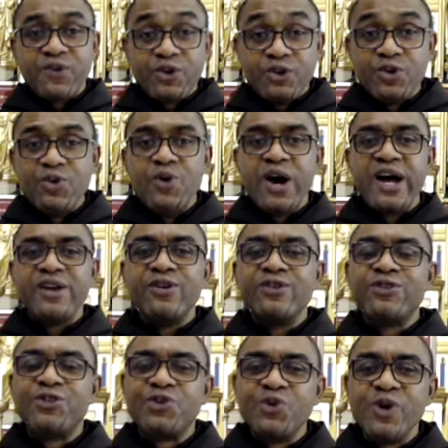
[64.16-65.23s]
you are not
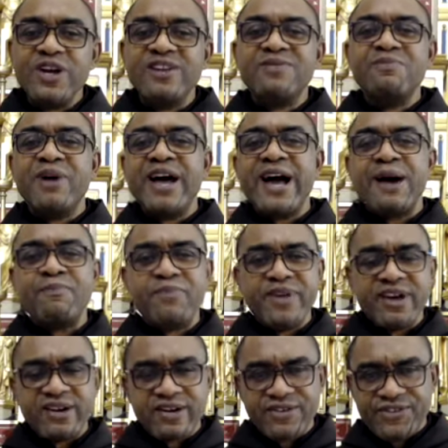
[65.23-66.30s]
swayed by
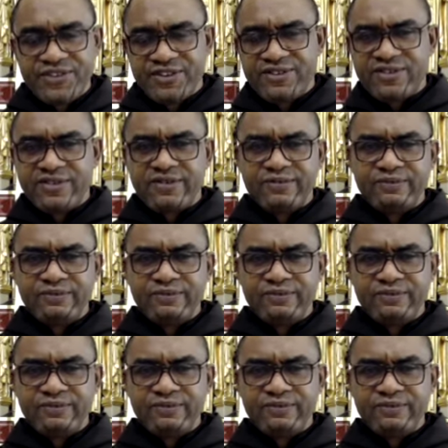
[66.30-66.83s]
appearances."